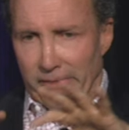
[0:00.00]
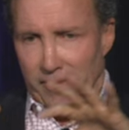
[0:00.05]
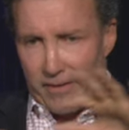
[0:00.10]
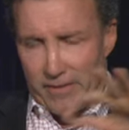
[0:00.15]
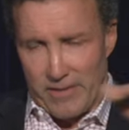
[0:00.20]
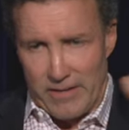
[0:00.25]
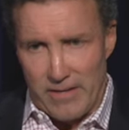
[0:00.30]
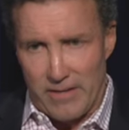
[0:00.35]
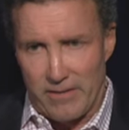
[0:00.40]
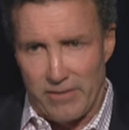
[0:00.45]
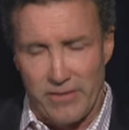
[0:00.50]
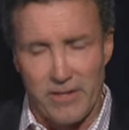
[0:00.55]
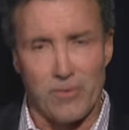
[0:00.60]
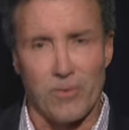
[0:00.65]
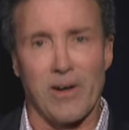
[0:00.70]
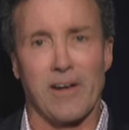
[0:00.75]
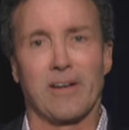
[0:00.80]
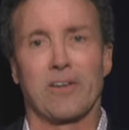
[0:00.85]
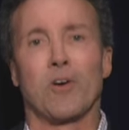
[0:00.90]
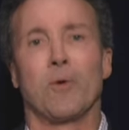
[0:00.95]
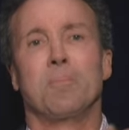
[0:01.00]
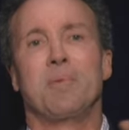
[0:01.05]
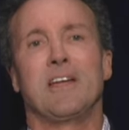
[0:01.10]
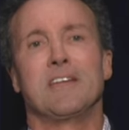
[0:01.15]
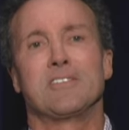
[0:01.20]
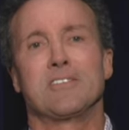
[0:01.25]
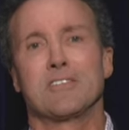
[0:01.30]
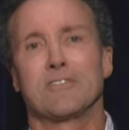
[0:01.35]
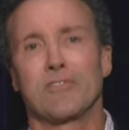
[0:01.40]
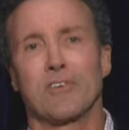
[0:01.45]
the theoretical
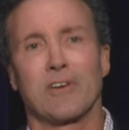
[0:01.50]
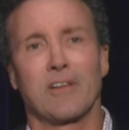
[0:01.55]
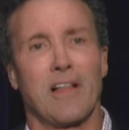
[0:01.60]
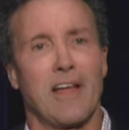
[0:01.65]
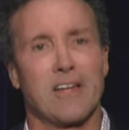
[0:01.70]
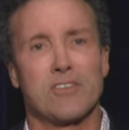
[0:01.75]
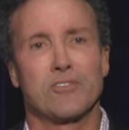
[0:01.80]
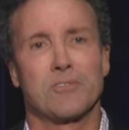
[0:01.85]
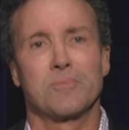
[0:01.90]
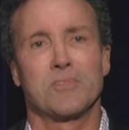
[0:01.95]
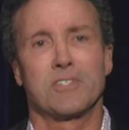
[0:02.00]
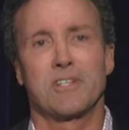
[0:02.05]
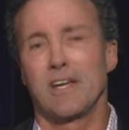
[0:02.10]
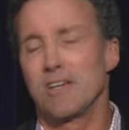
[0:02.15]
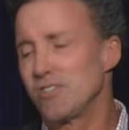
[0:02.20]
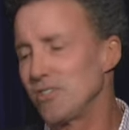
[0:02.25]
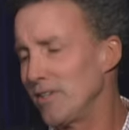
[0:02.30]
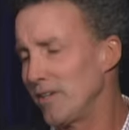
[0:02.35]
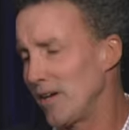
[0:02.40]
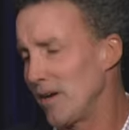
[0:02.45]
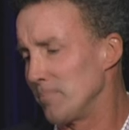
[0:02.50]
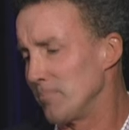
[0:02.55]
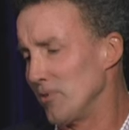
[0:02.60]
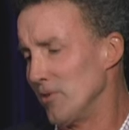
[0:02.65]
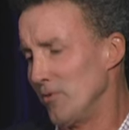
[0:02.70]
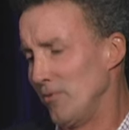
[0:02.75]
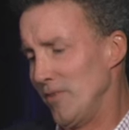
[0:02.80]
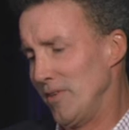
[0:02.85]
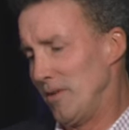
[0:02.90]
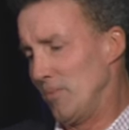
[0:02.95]
basis for classroom scheduling. I
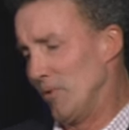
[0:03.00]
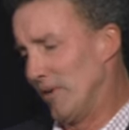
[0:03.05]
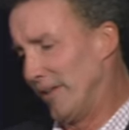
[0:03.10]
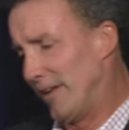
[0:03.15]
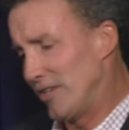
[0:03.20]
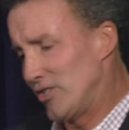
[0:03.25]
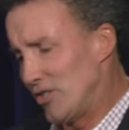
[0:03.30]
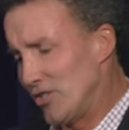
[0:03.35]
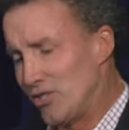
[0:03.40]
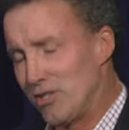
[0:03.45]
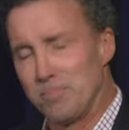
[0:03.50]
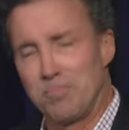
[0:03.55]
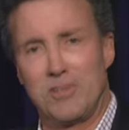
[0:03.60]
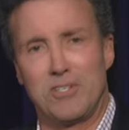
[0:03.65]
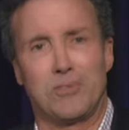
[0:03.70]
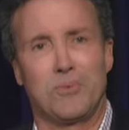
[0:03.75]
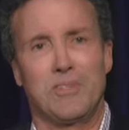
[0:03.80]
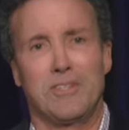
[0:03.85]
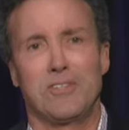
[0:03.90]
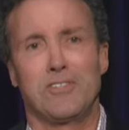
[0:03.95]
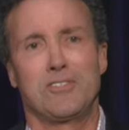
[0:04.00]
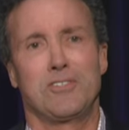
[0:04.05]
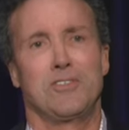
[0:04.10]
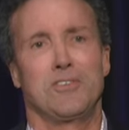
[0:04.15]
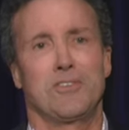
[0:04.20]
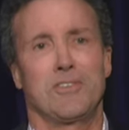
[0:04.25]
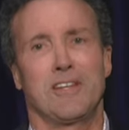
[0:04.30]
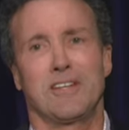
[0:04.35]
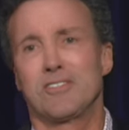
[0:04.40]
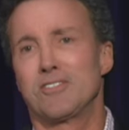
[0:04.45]
proved the relationship between these two
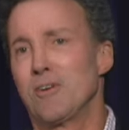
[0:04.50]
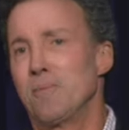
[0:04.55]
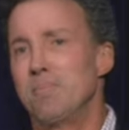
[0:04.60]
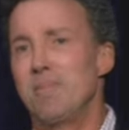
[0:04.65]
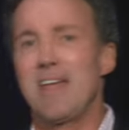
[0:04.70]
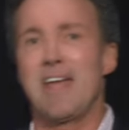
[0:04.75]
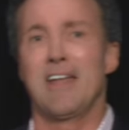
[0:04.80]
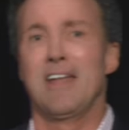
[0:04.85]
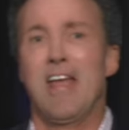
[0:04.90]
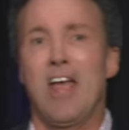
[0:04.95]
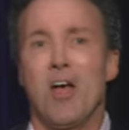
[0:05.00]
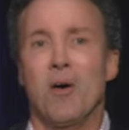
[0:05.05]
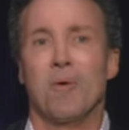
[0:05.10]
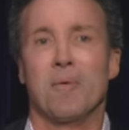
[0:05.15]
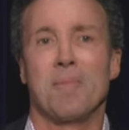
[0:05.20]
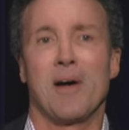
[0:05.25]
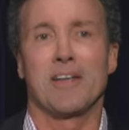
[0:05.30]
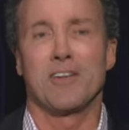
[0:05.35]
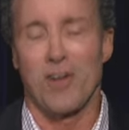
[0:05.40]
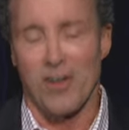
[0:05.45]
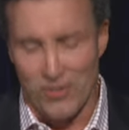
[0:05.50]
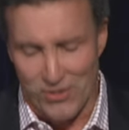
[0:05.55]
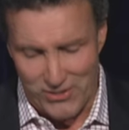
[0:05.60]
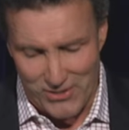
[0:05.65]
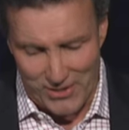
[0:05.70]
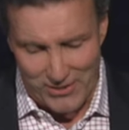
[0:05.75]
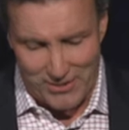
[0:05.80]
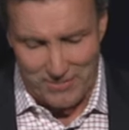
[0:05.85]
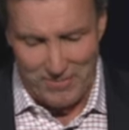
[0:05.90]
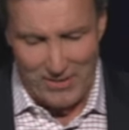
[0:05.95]
things. So man, when my daughter
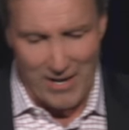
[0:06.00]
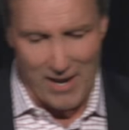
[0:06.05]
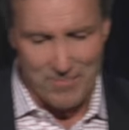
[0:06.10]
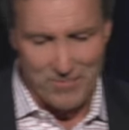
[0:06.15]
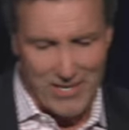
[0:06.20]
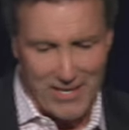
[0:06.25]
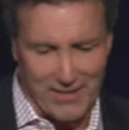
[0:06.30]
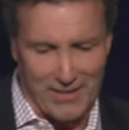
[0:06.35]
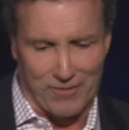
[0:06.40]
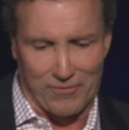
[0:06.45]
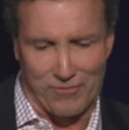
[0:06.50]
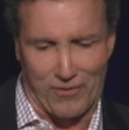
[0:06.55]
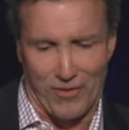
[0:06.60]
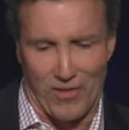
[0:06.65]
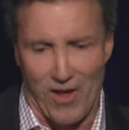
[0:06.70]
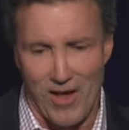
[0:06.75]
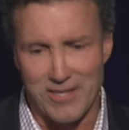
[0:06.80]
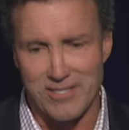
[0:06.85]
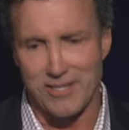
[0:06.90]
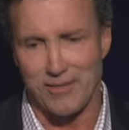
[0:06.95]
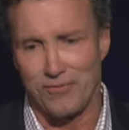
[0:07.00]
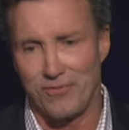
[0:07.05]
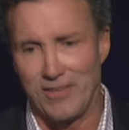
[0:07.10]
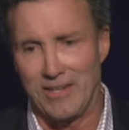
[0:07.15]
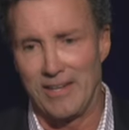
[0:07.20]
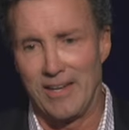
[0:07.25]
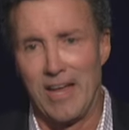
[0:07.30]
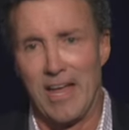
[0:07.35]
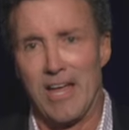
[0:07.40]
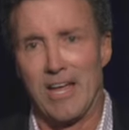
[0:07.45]
said to me, I'm taking
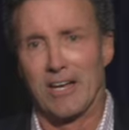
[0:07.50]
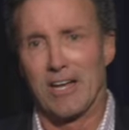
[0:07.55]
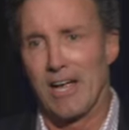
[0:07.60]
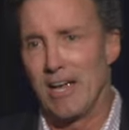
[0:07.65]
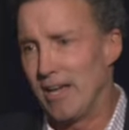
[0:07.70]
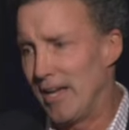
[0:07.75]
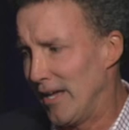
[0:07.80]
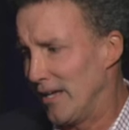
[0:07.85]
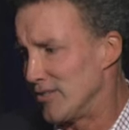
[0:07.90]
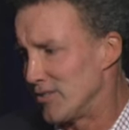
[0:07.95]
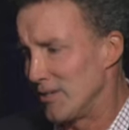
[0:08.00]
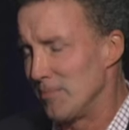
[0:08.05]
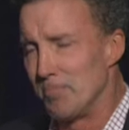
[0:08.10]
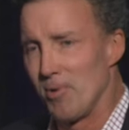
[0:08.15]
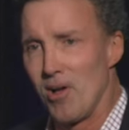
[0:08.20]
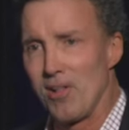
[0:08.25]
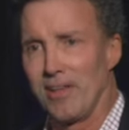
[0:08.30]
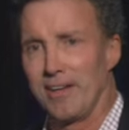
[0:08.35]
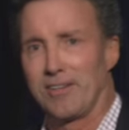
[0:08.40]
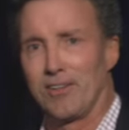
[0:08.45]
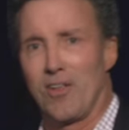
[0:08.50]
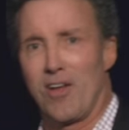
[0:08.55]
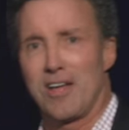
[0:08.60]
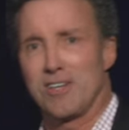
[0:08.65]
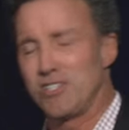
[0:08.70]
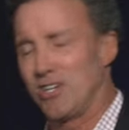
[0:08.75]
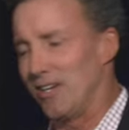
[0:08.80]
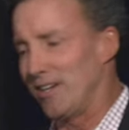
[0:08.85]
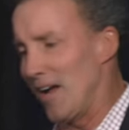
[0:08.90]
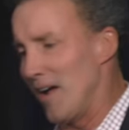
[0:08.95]
philosophy and symbolic
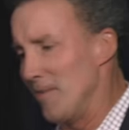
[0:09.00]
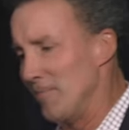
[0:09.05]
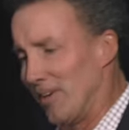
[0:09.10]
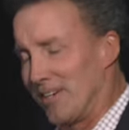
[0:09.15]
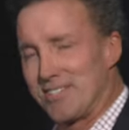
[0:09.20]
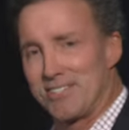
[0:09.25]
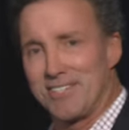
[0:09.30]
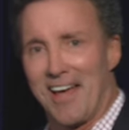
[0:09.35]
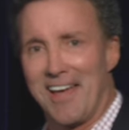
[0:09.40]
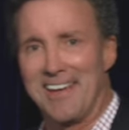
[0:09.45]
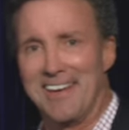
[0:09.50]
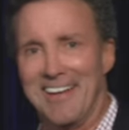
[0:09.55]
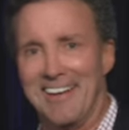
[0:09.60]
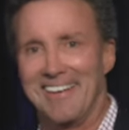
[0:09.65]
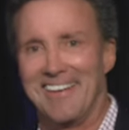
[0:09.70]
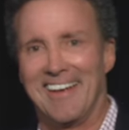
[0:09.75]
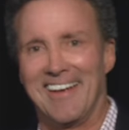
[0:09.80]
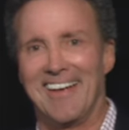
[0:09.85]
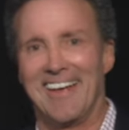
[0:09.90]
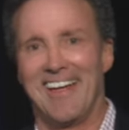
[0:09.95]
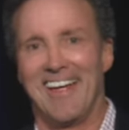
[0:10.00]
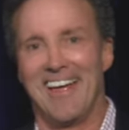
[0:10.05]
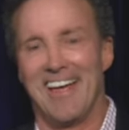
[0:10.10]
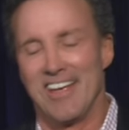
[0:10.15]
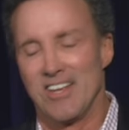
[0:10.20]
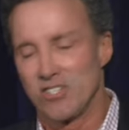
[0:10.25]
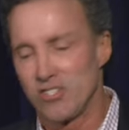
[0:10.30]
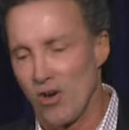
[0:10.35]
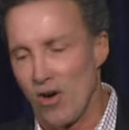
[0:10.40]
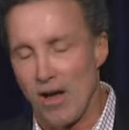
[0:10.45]
logic, I'm excited.
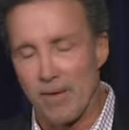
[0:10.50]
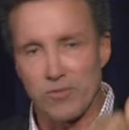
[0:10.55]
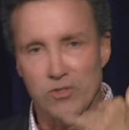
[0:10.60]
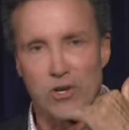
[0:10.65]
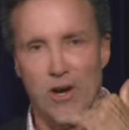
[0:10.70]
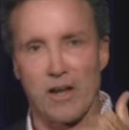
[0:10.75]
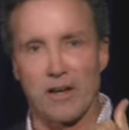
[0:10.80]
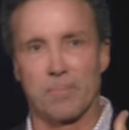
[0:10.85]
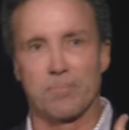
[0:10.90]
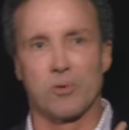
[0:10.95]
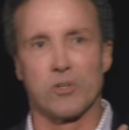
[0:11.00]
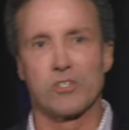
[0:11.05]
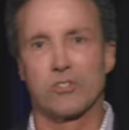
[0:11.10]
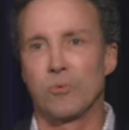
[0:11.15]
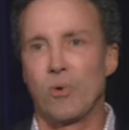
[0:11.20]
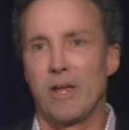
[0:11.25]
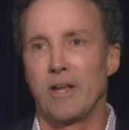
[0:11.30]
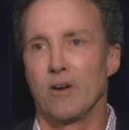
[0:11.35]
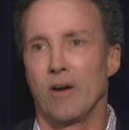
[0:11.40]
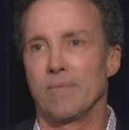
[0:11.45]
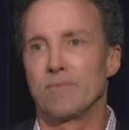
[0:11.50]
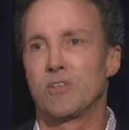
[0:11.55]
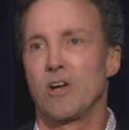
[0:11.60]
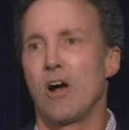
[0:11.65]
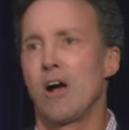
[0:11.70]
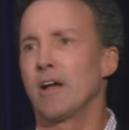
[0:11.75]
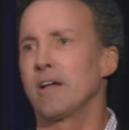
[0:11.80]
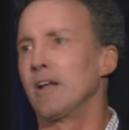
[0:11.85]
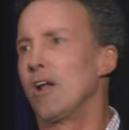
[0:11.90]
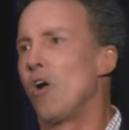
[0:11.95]
So I'm trying to persuade her. I'm
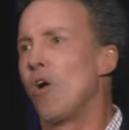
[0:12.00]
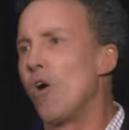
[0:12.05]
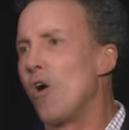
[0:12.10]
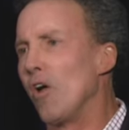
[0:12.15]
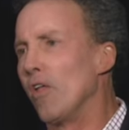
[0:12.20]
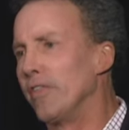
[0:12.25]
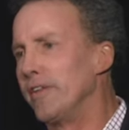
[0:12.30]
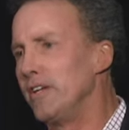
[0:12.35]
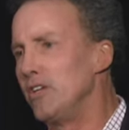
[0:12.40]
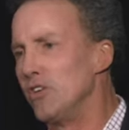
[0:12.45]
talking to all the